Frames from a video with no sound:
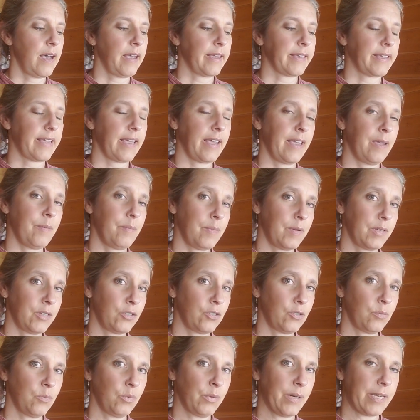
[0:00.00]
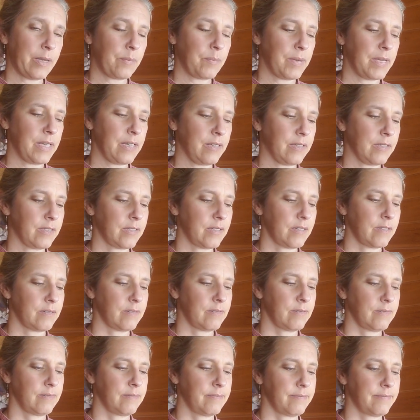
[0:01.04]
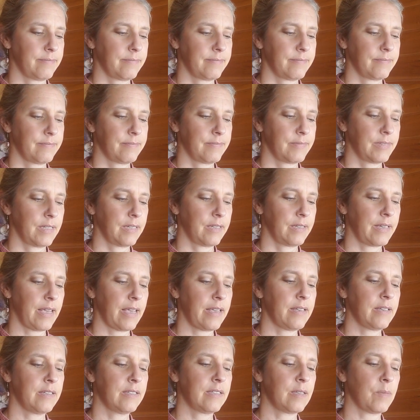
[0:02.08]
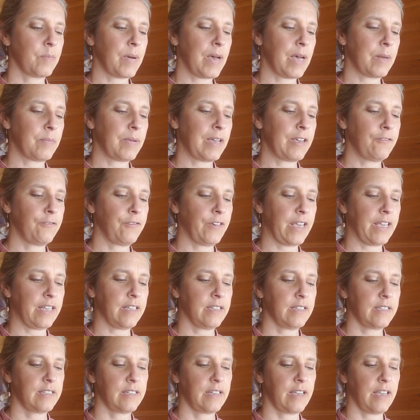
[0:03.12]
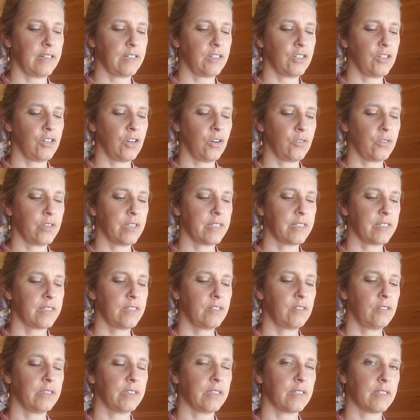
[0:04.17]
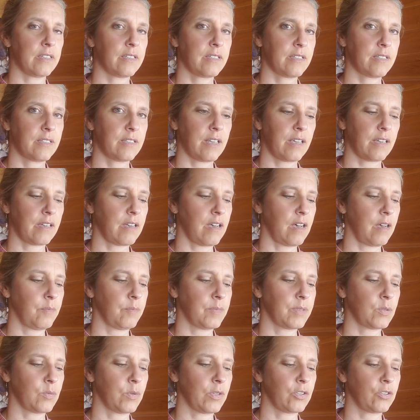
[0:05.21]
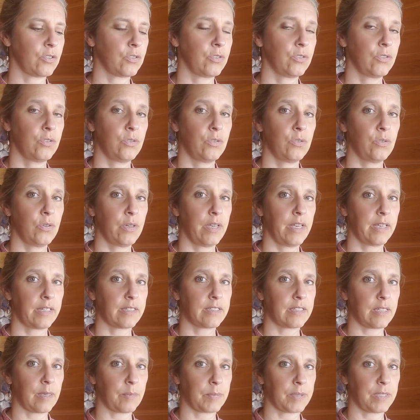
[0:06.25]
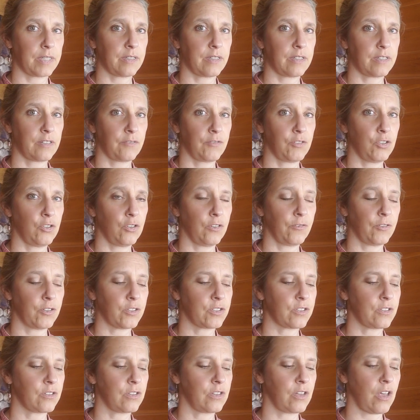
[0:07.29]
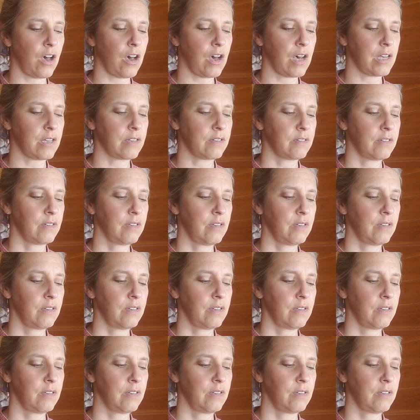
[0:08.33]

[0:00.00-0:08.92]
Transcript: I came to bring peace. Gaze upon my face and know the stillness that comes with true acceptance of universal law.